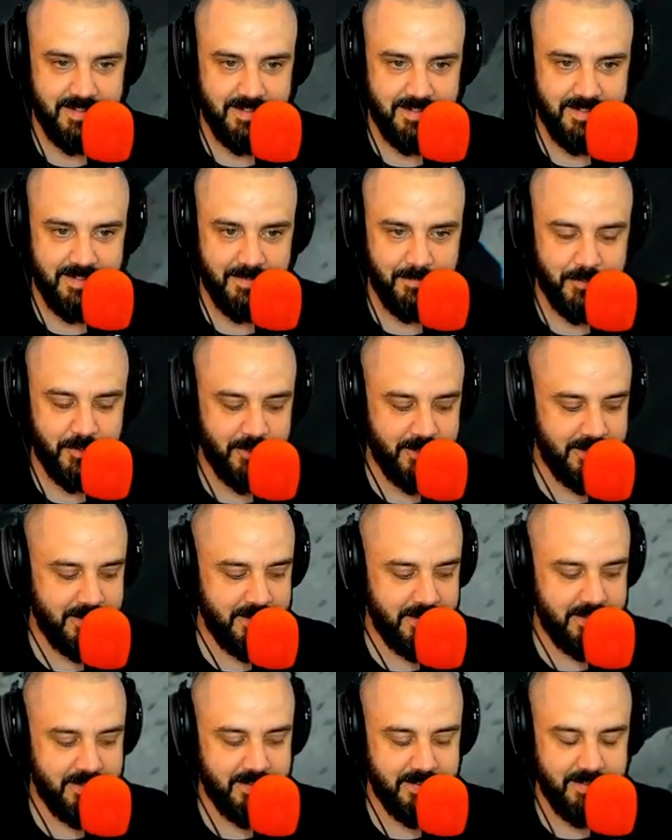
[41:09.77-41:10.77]
I'm
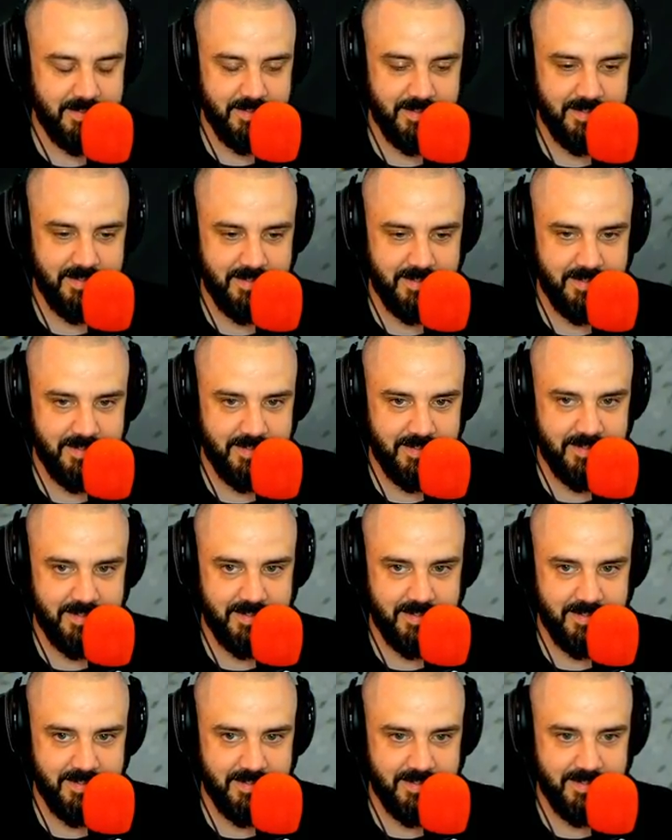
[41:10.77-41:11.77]
trying.
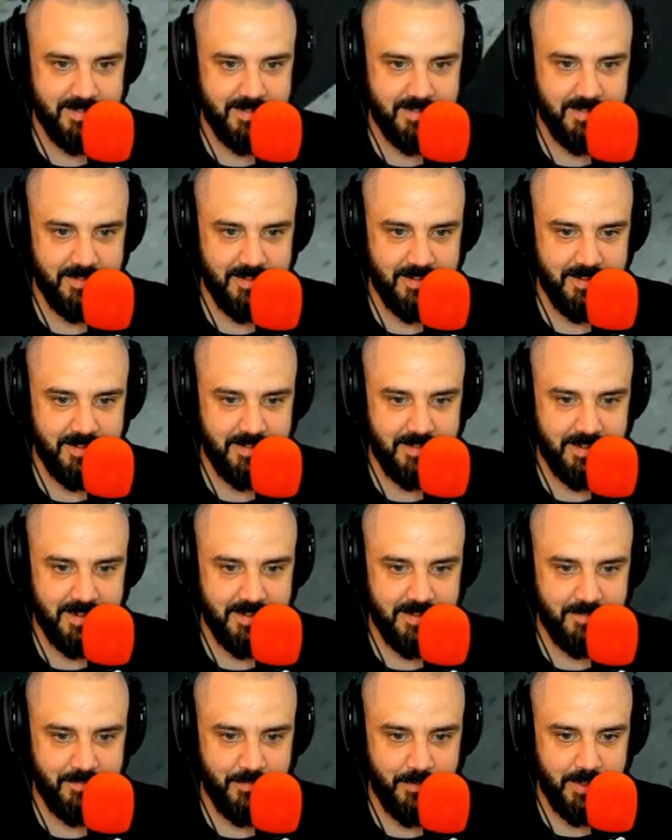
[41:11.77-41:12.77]
Hold on, I
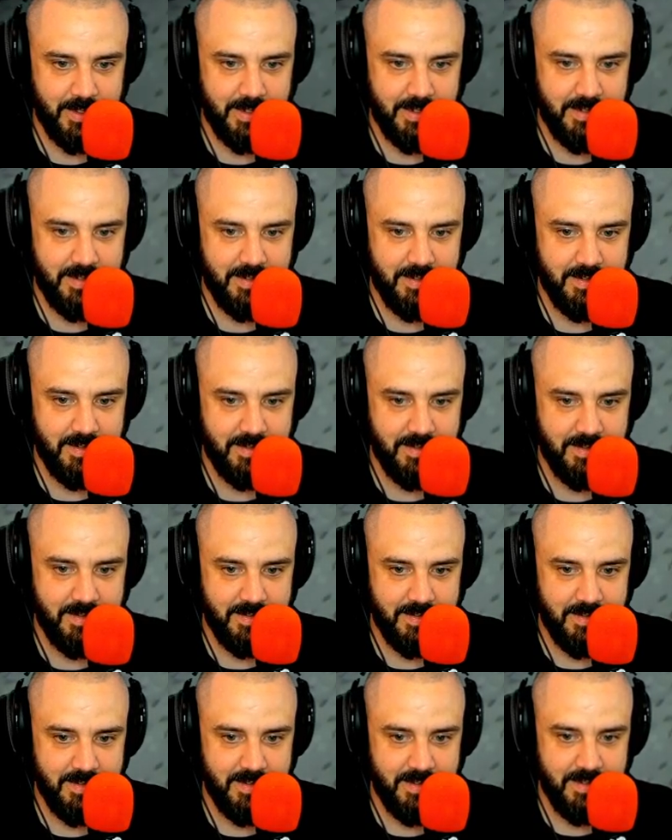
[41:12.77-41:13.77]
gotta fucking.
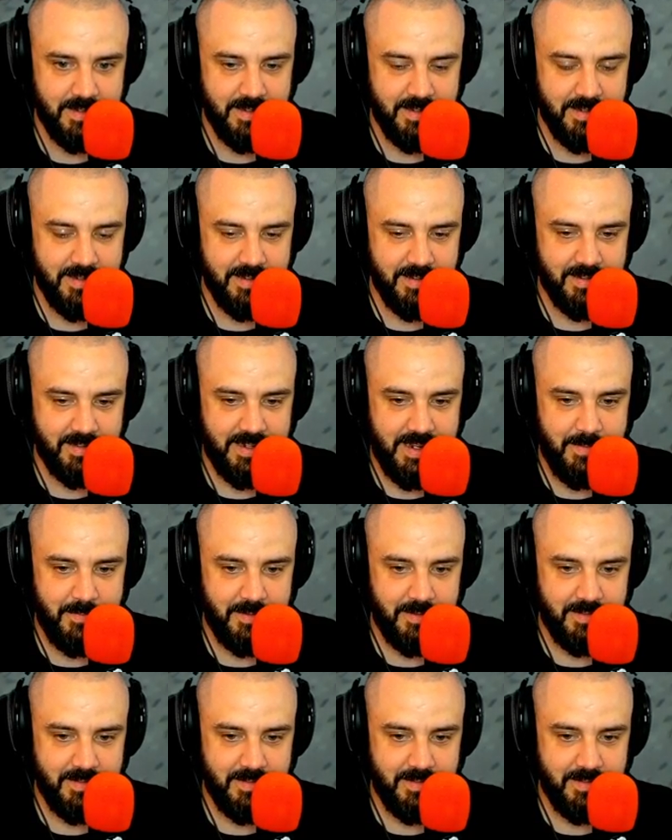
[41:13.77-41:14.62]
Damn it!